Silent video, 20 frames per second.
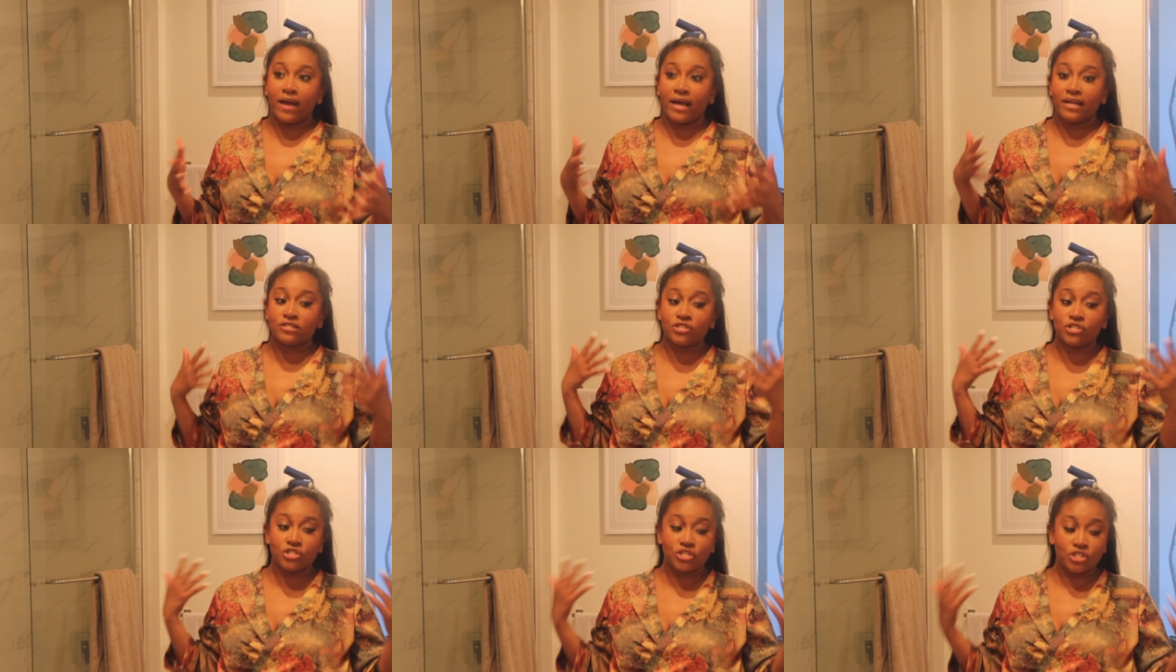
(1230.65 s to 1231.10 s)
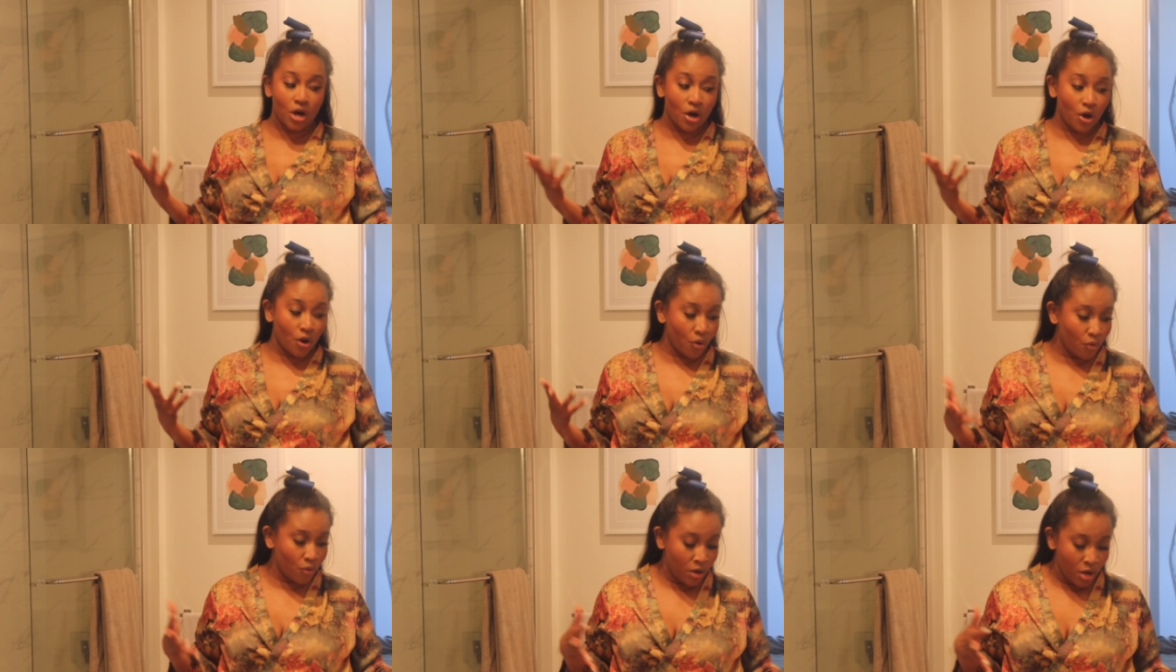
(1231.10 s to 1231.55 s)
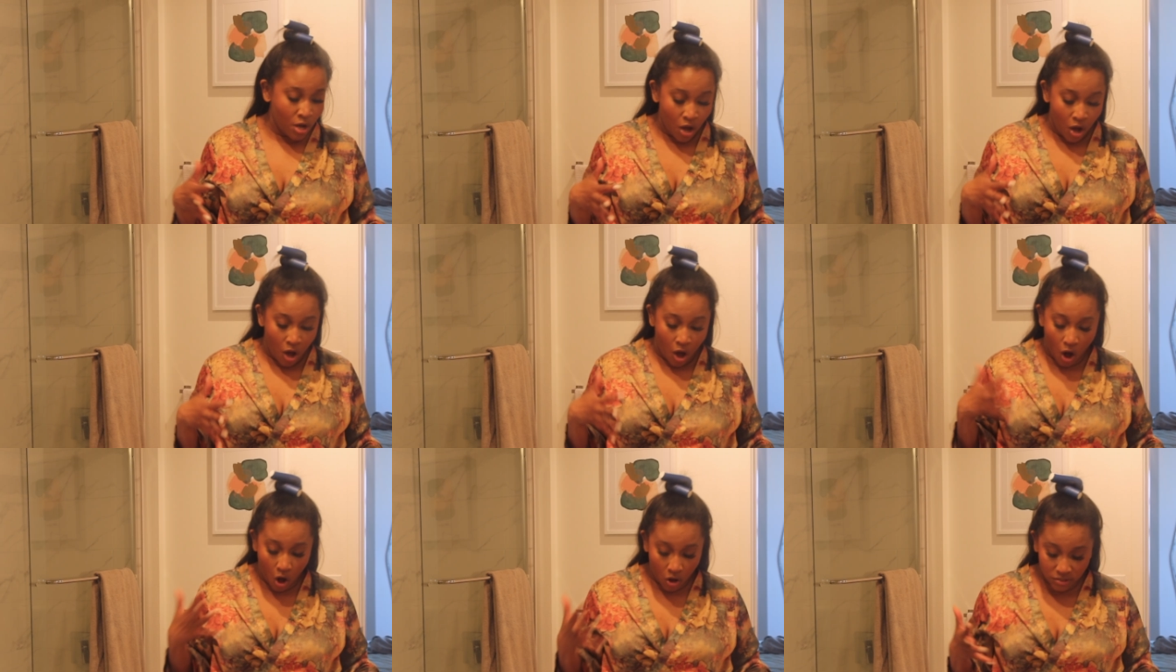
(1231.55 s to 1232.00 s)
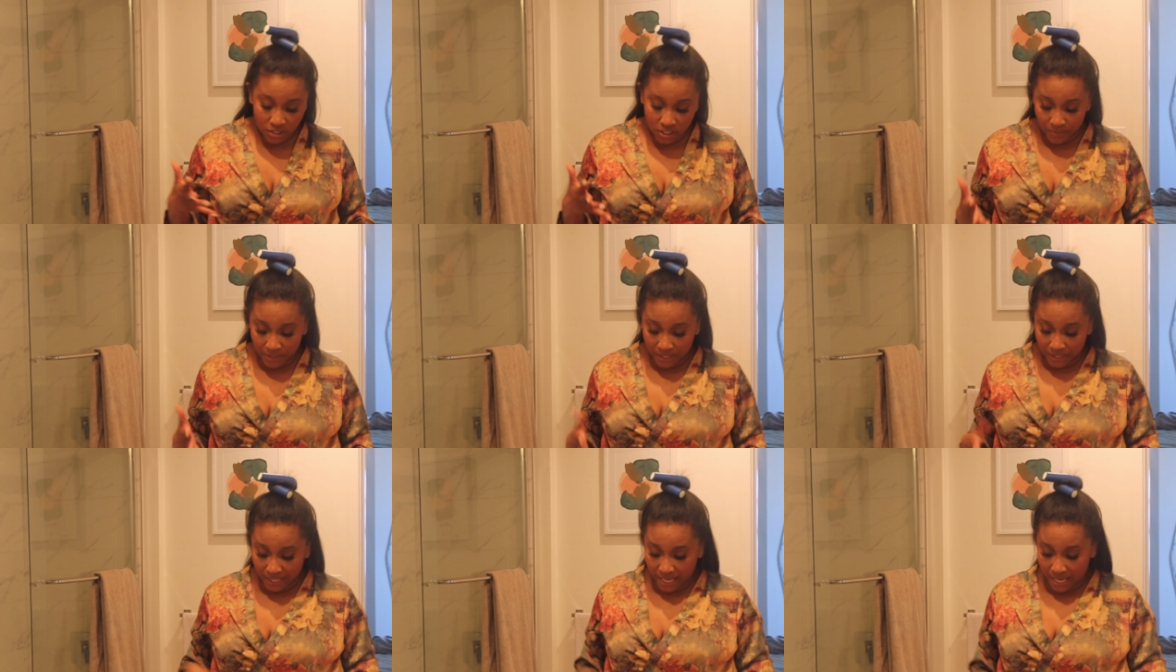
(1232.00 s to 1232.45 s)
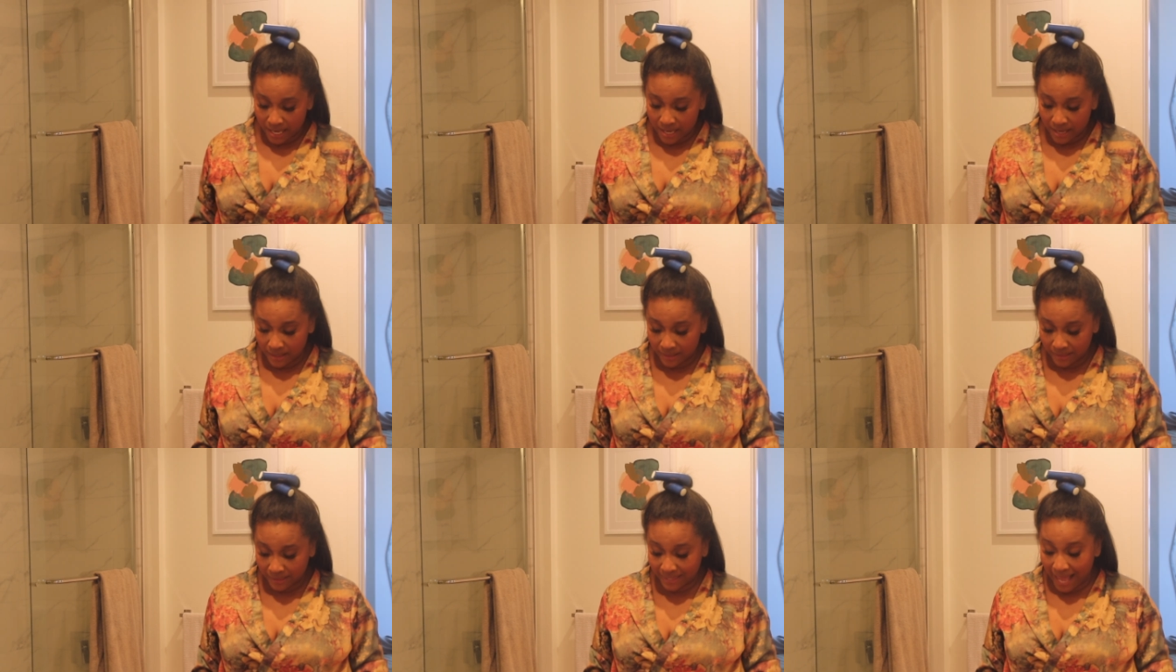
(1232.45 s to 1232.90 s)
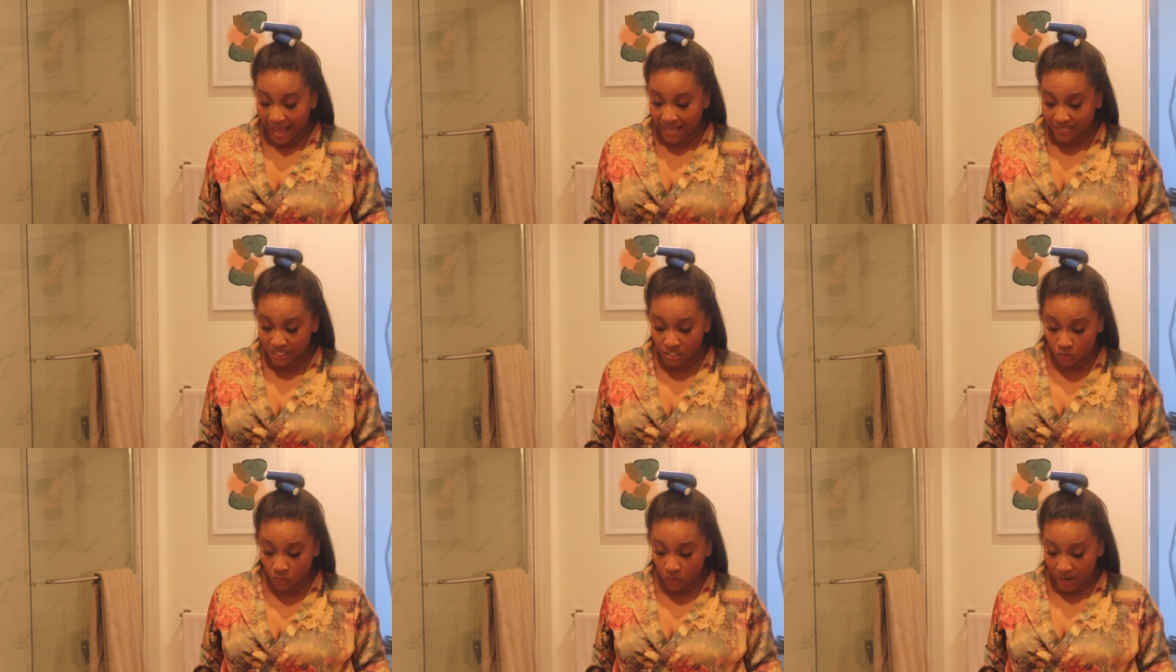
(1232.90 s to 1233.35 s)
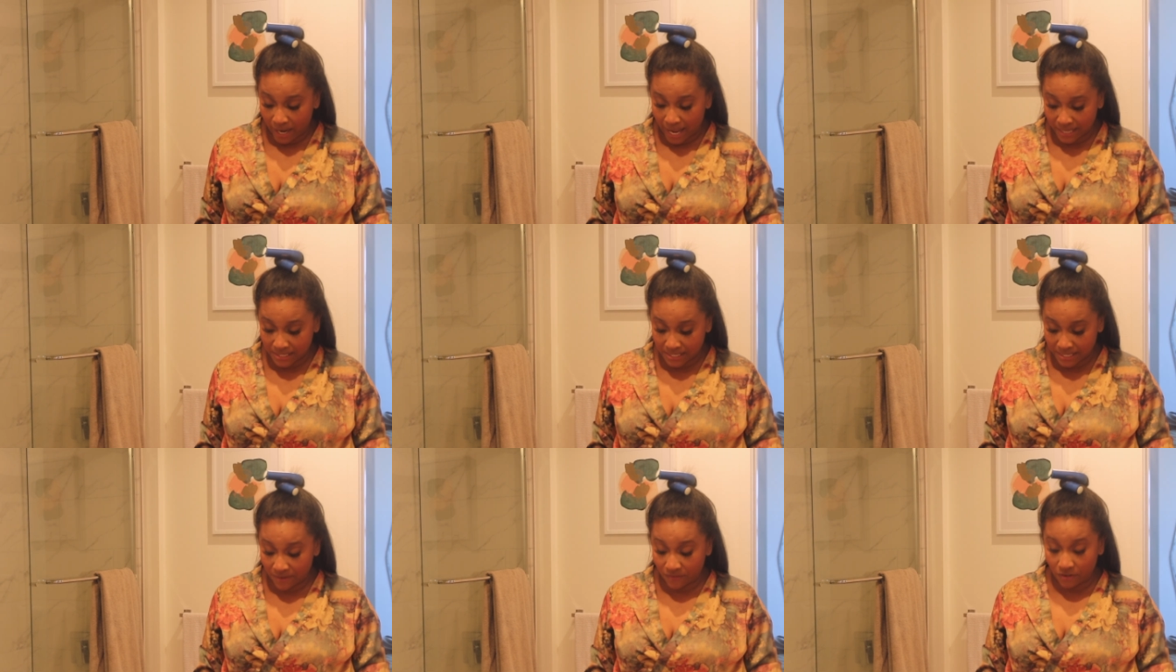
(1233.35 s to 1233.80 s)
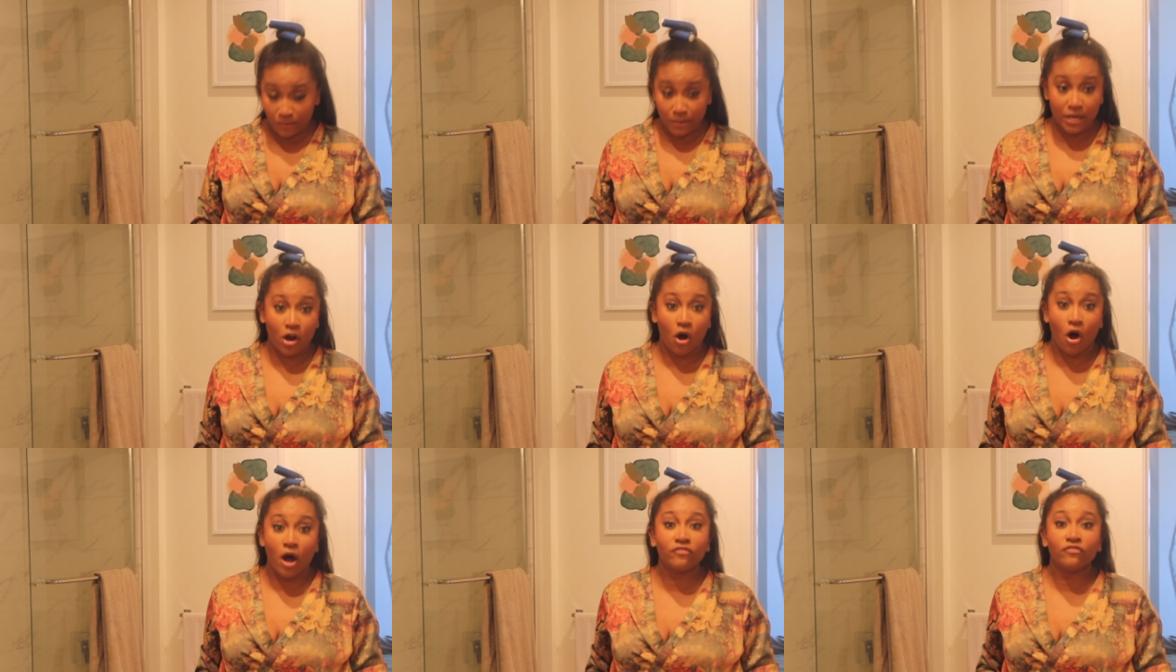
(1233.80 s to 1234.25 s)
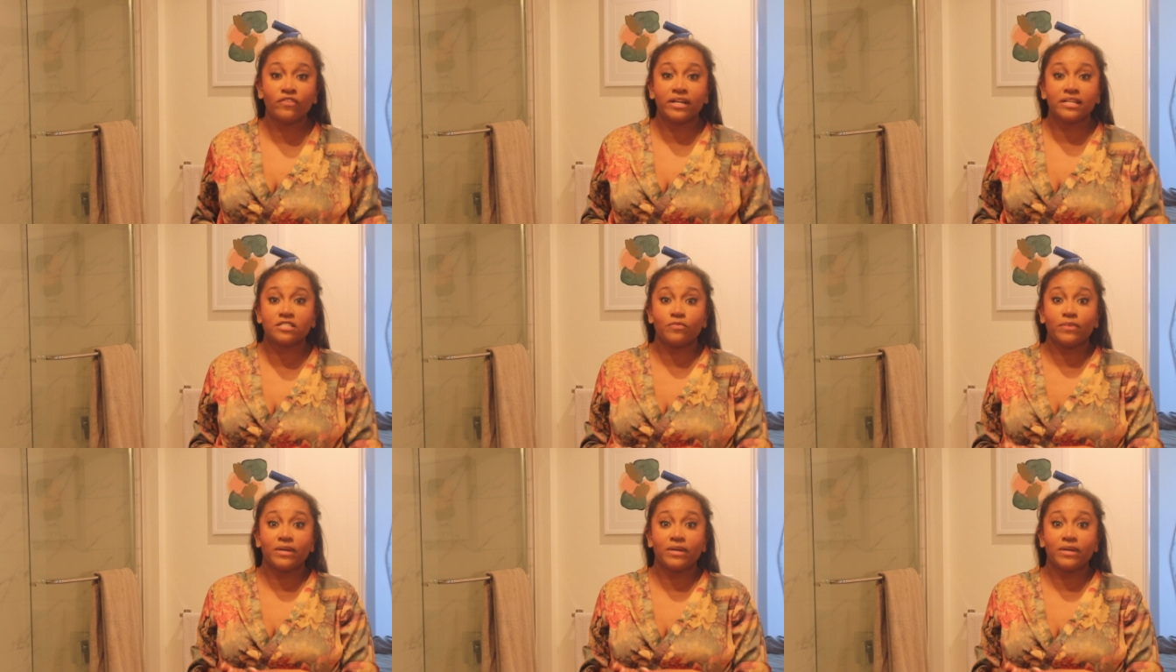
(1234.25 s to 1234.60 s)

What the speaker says: And so ultimately that's what has given me confidence,